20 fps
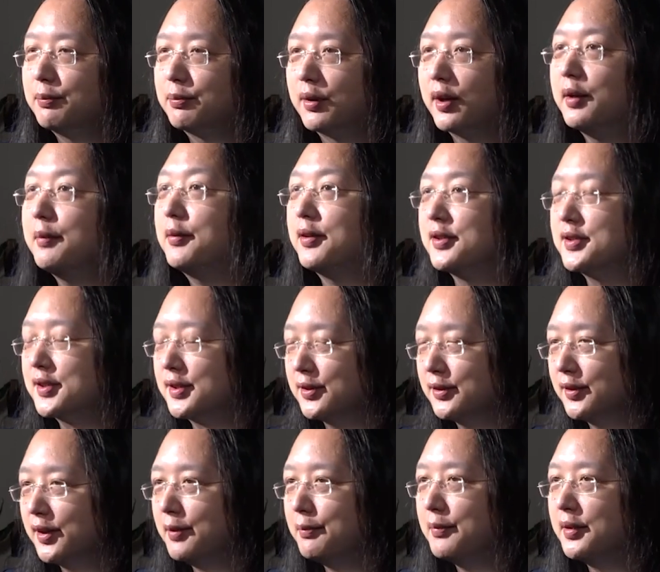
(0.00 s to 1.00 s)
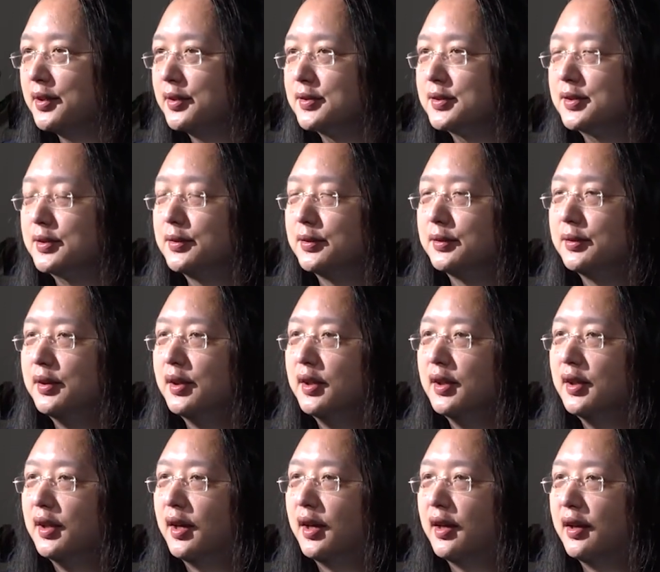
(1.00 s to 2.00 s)
primary school and middle school
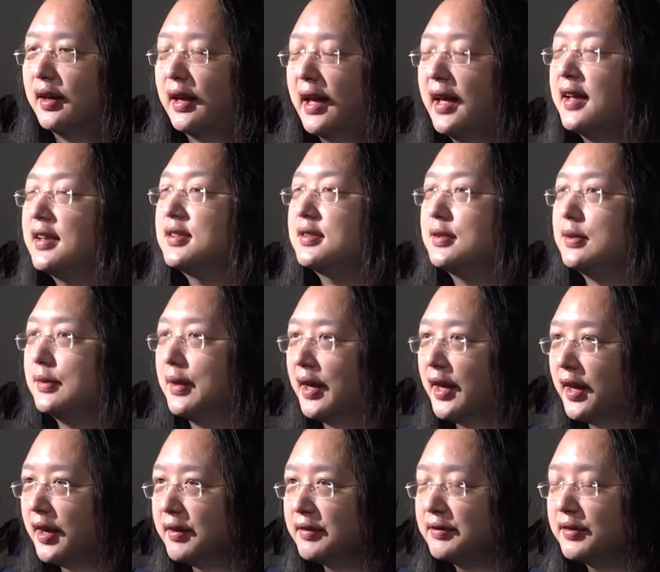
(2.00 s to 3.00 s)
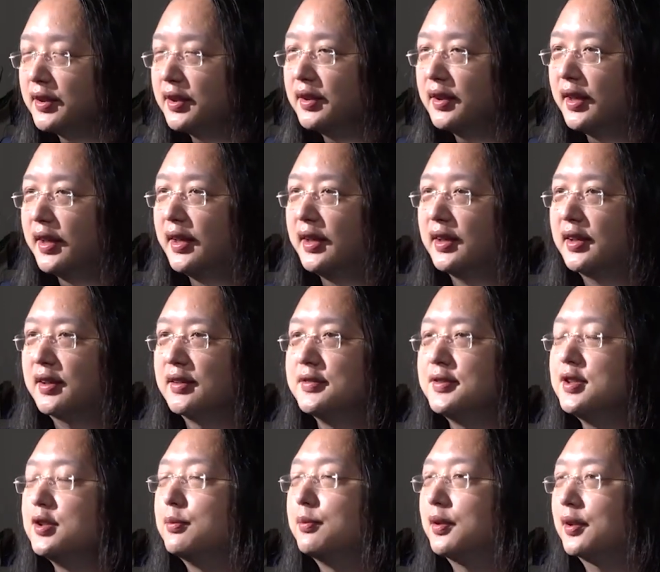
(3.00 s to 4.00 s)
uh, has to have a
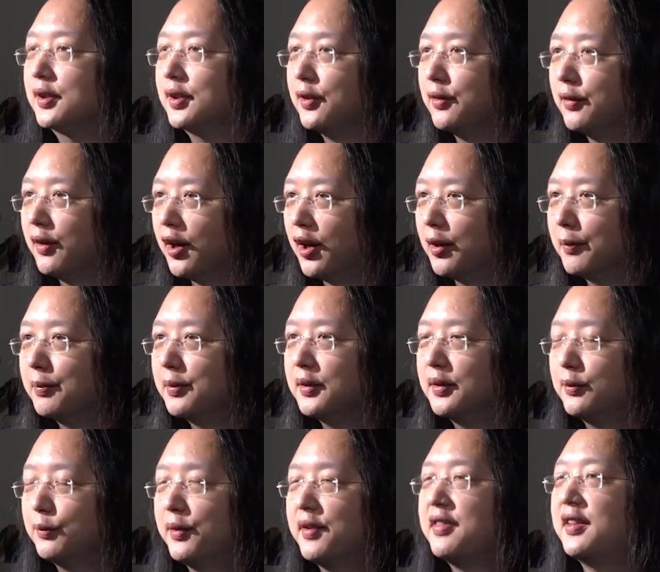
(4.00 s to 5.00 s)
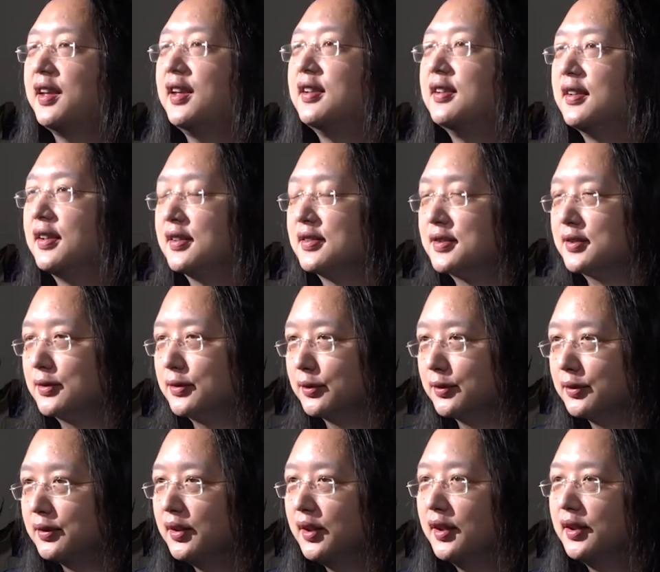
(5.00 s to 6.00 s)
consumer co-op within that
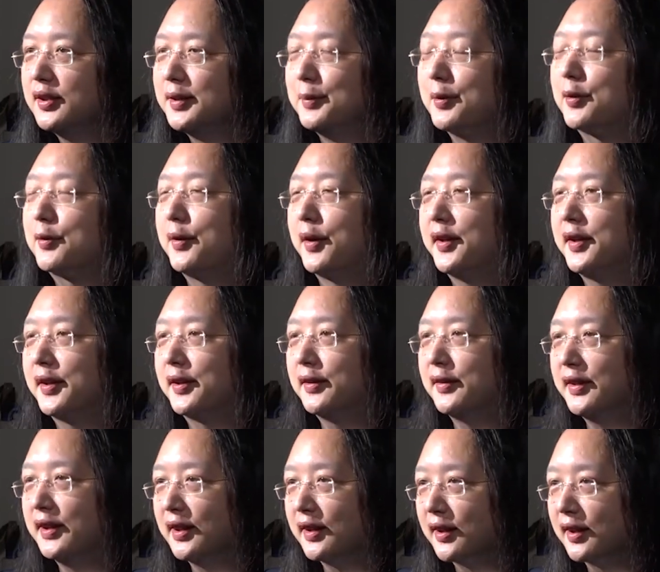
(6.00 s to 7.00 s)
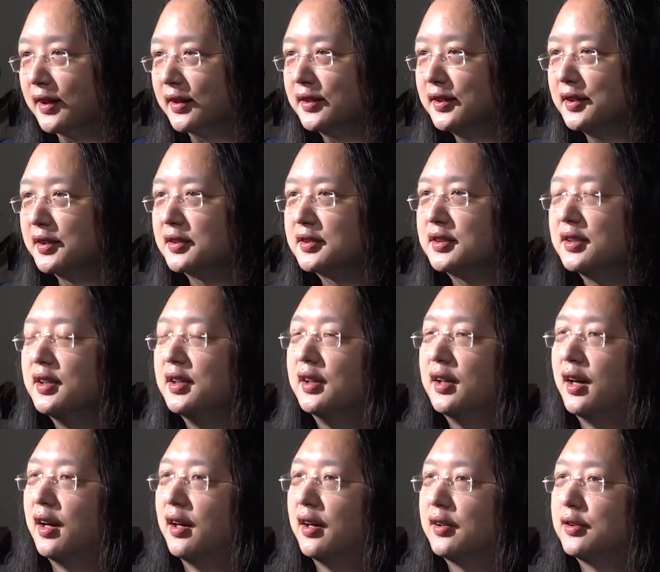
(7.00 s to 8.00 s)
school, democratically elected
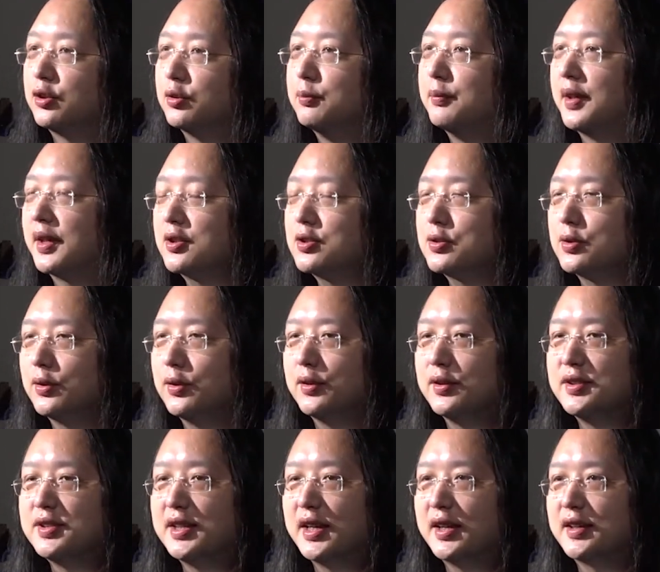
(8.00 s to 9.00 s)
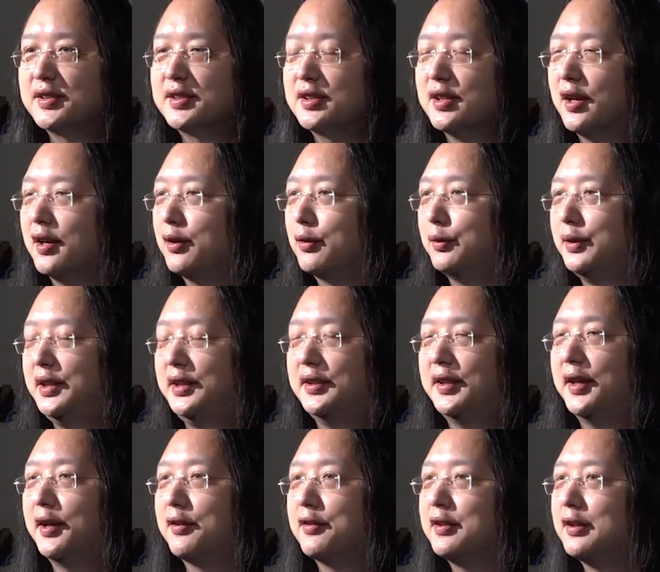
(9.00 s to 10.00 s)
uh, to make sure that uh, we eat
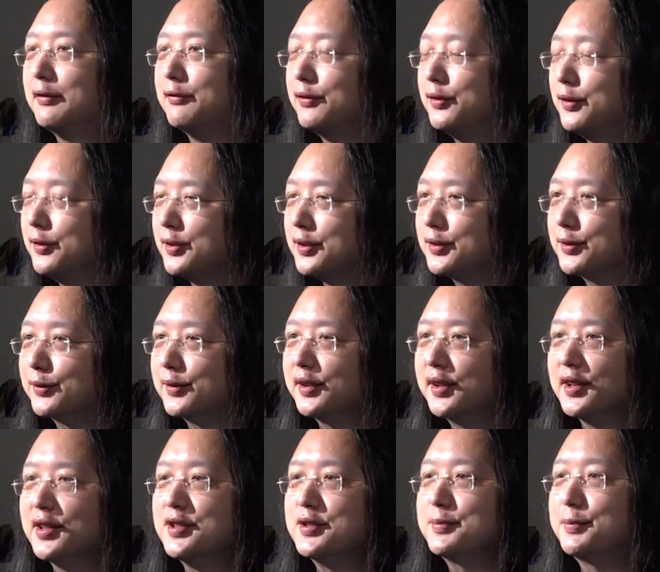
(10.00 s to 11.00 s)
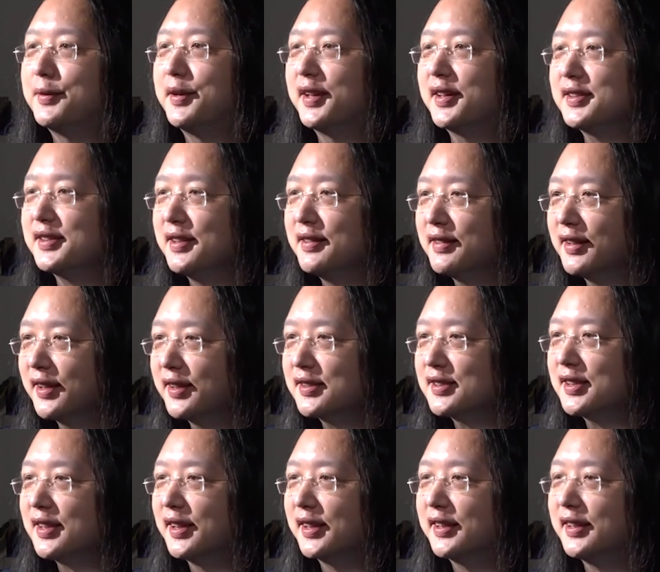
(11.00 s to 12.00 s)
healthy food during lunch breaks and
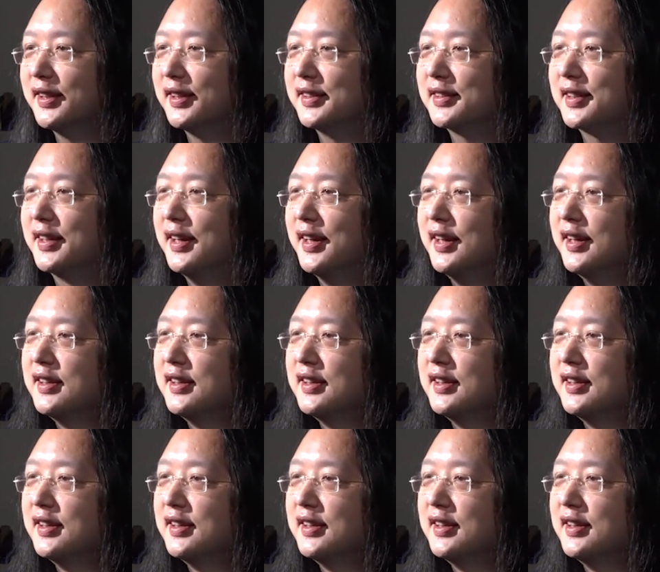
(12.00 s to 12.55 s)
things like that.